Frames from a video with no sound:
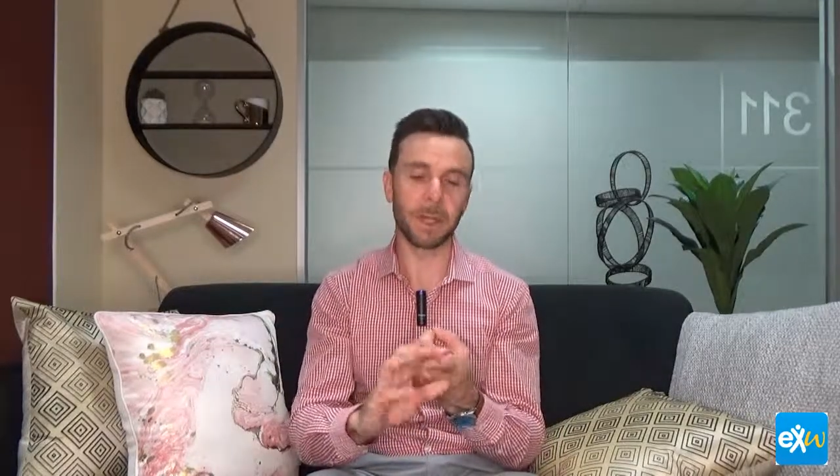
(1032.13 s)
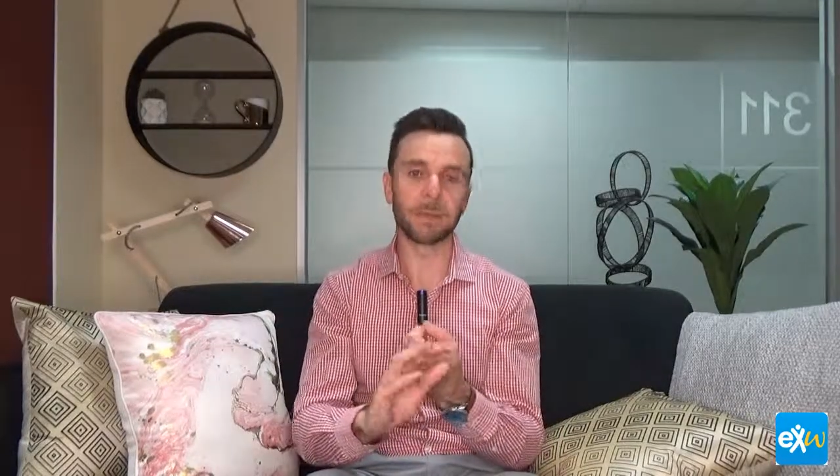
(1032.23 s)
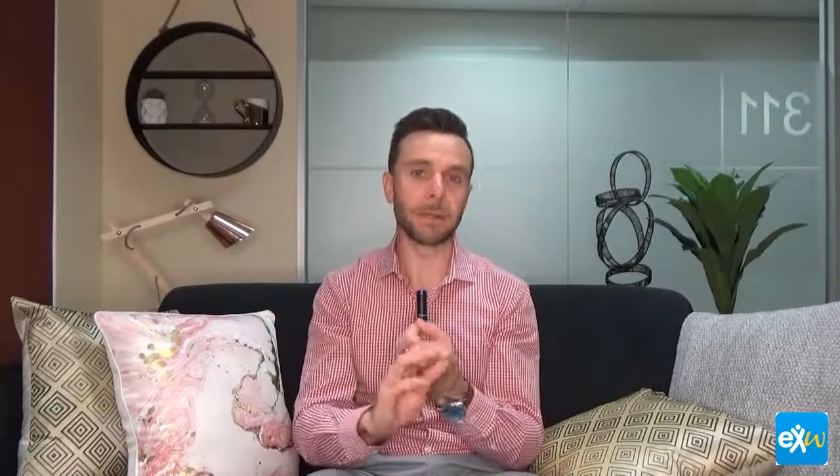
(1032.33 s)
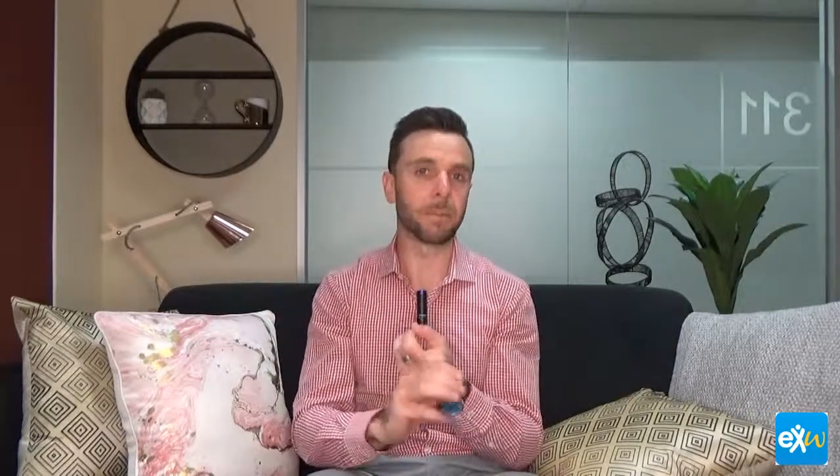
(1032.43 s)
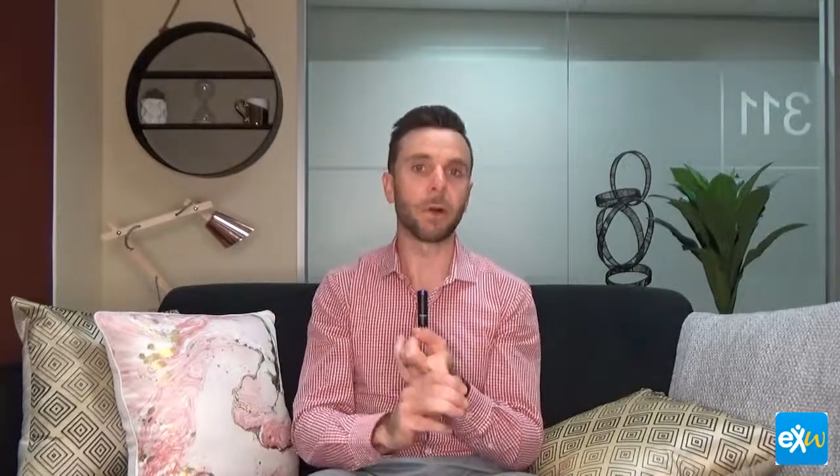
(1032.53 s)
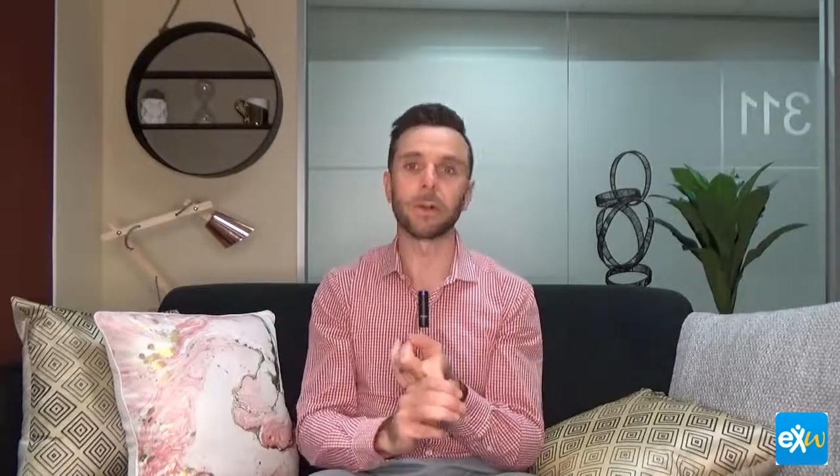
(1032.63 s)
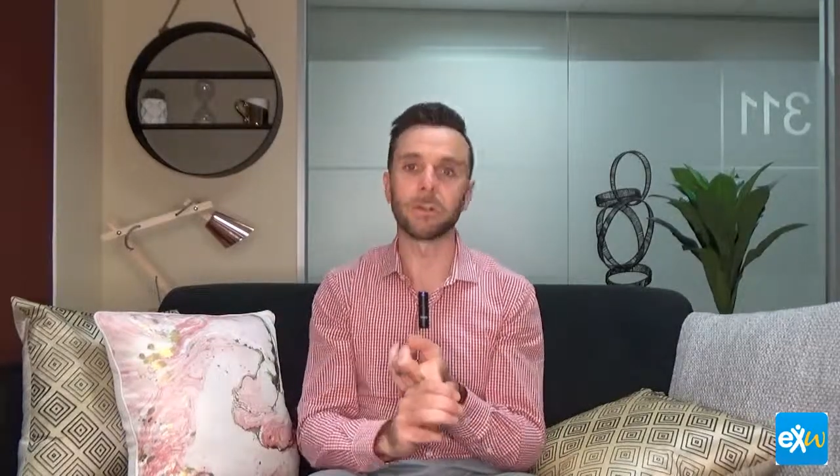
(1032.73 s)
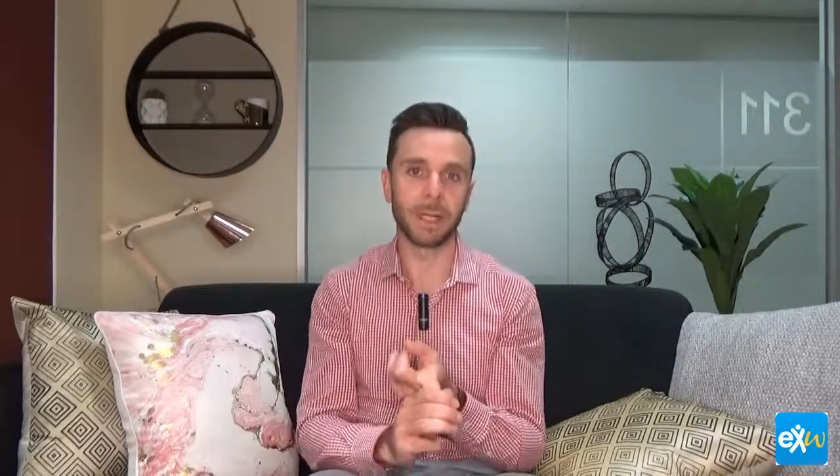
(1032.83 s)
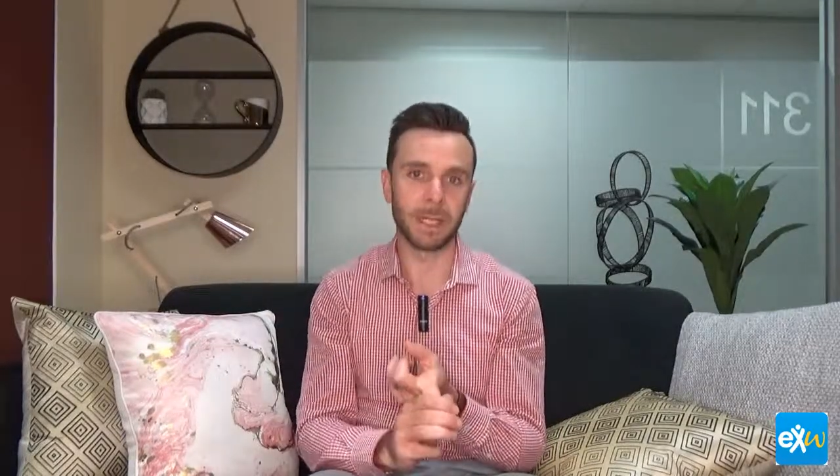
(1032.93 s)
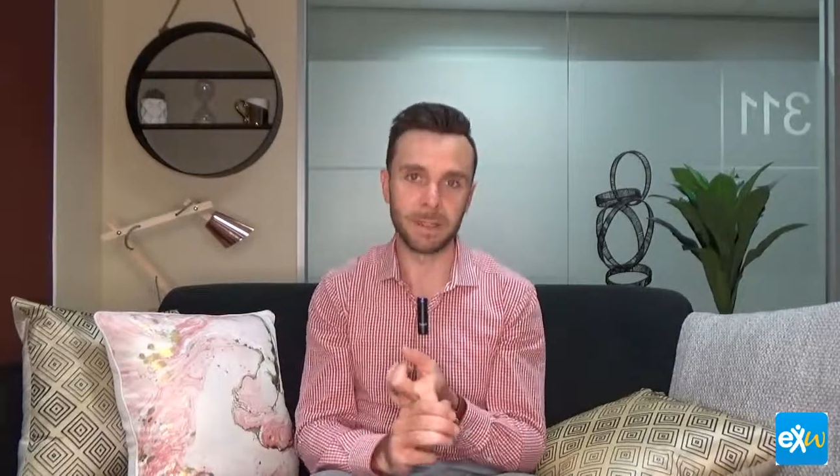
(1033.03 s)
give pocket
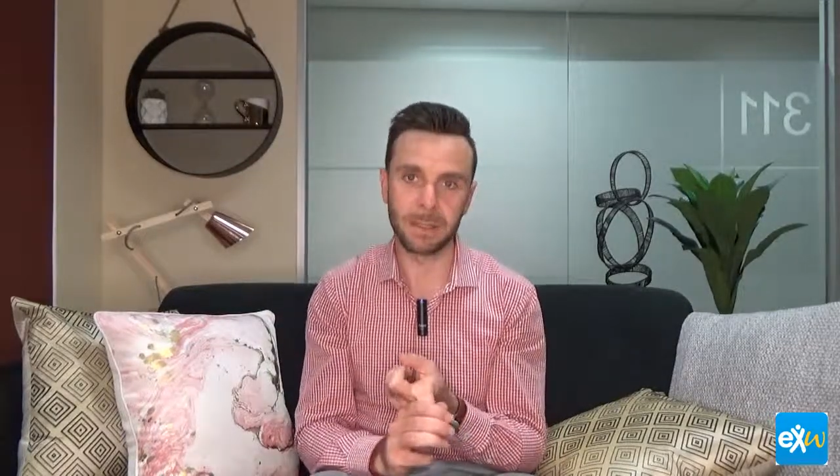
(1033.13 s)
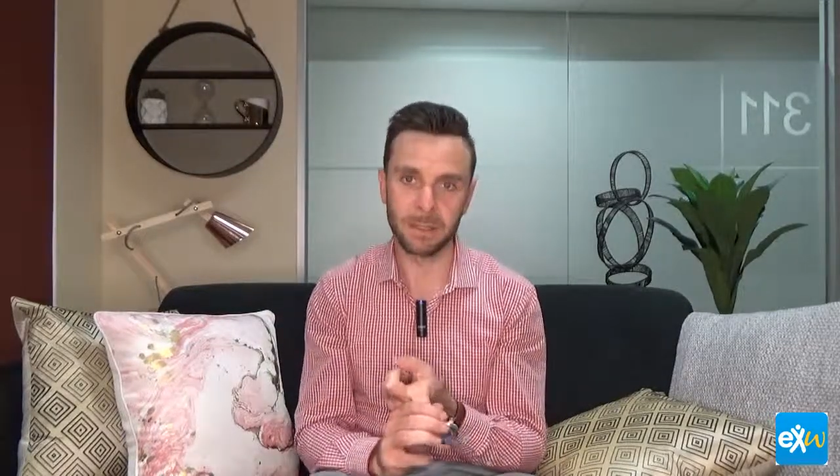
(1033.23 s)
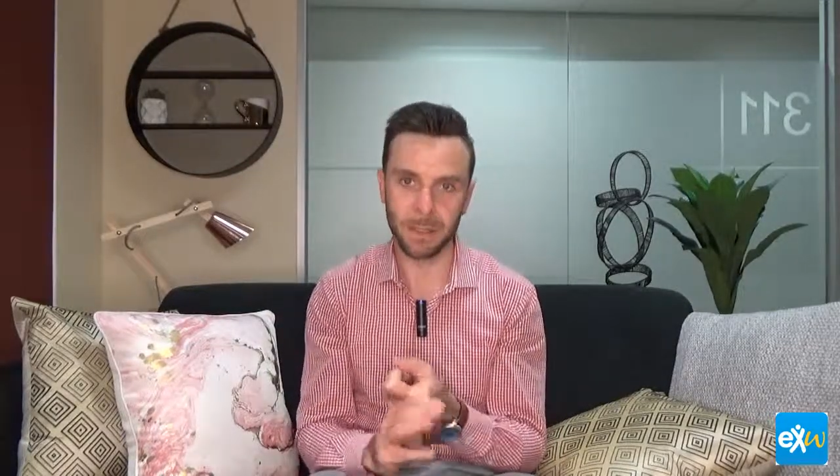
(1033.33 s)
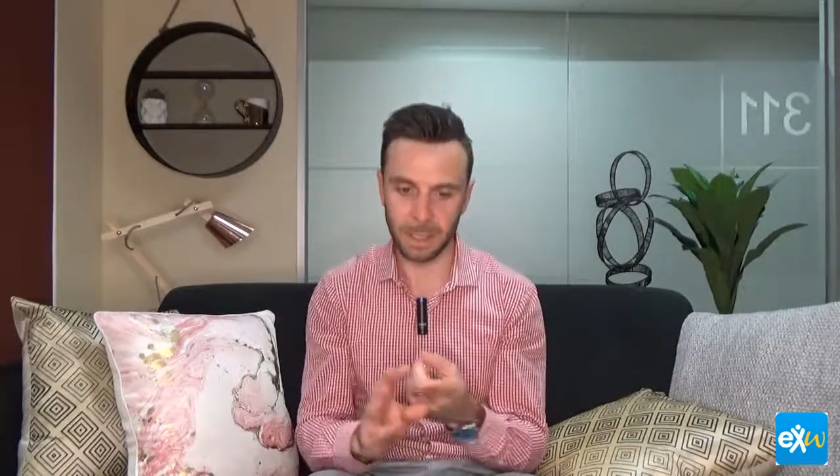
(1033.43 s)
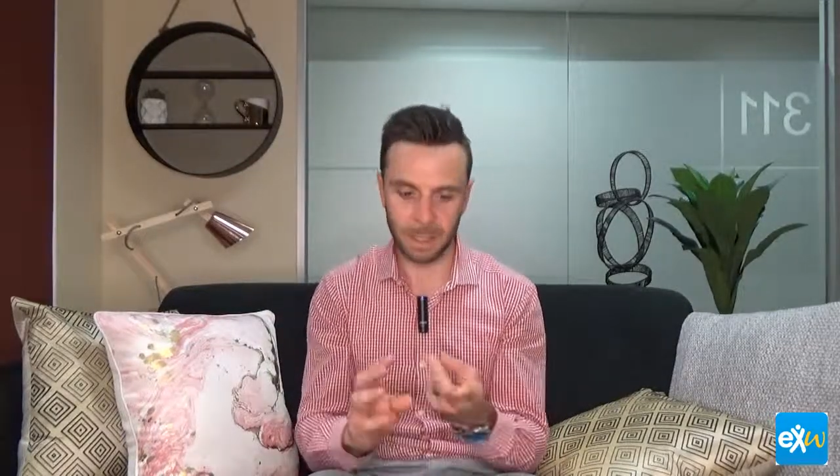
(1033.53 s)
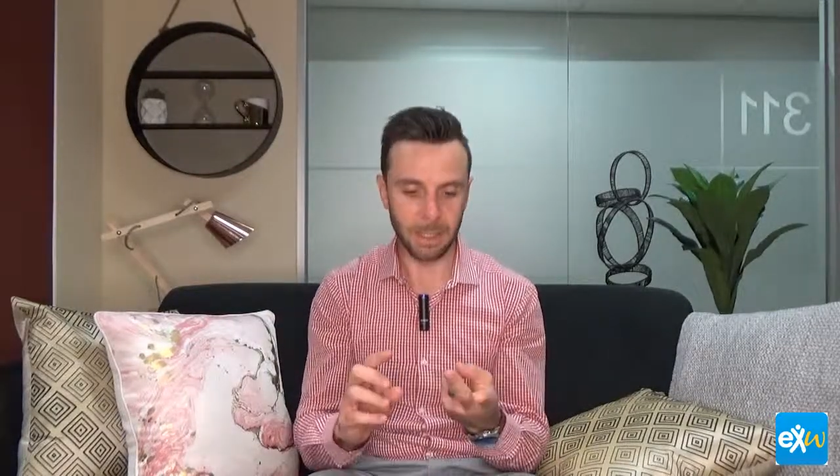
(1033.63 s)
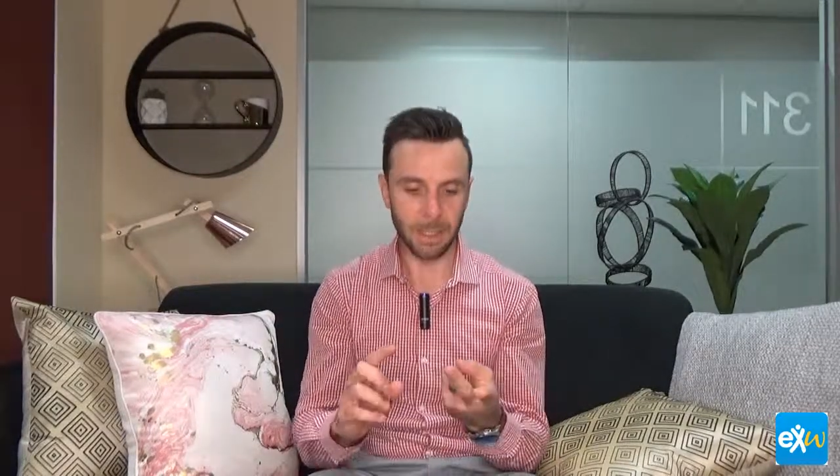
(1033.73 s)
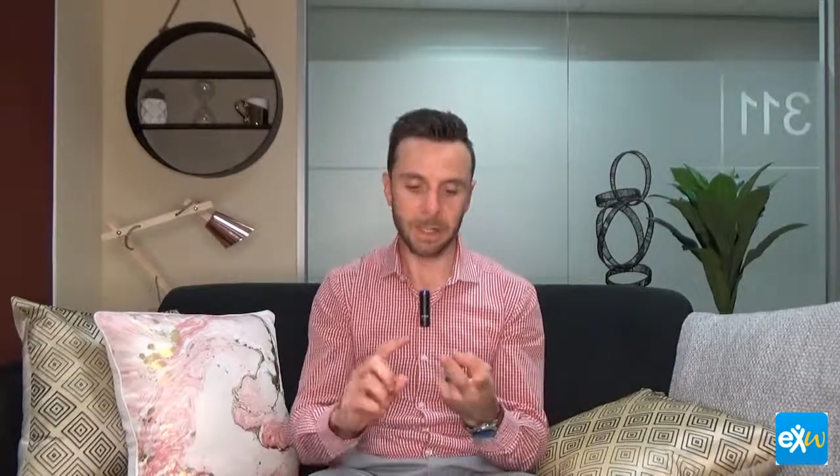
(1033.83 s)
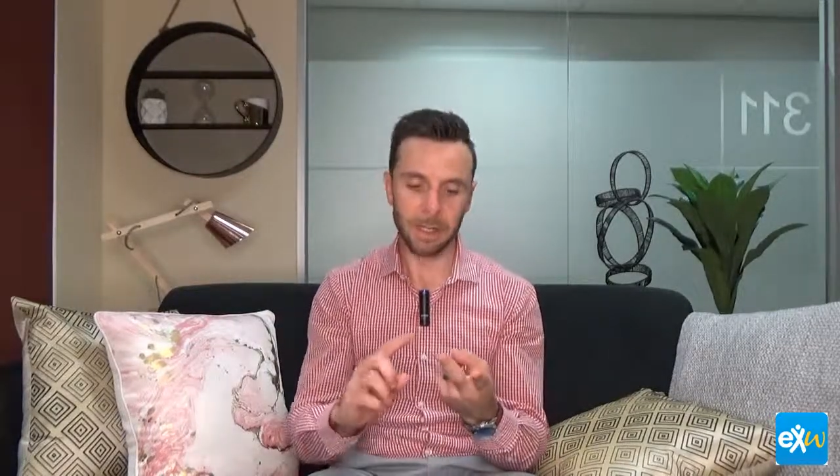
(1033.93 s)
money digitally,